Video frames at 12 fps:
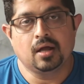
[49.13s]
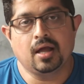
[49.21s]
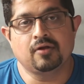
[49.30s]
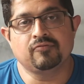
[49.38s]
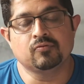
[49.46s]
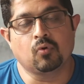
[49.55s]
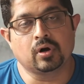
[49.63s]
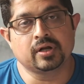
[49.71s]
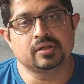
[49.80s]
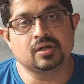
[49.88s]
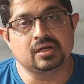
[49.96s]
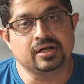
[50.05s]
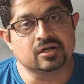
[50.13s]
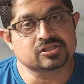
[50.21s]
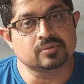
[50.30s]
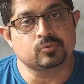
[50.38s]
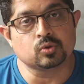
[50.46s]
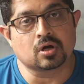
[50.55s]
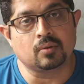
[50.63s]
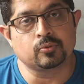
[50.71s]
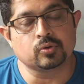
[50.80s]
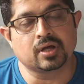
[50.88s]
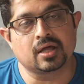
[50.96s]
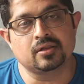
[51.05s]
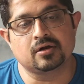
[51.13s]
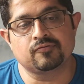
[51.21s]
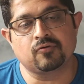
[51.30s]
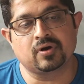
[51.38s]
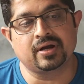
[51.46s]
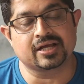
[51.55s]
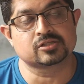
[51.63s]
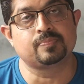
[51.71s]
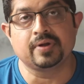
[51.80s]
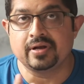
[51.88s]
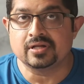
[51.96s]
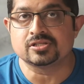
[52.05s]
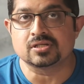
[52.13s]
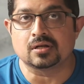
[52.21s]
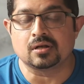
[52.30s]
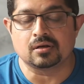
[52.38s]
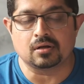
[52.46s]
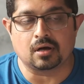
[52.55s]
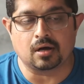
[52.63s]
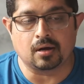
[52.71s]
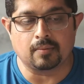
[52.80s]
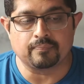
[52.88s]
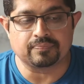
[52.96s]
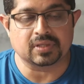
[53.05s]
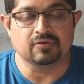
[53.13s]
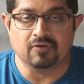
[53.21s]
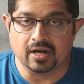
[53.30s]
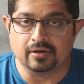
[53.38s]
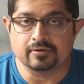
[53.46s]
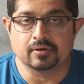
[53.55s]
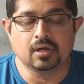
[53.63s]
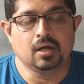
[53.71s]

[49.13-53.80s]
and we wanted the leadership to come together for an experiential event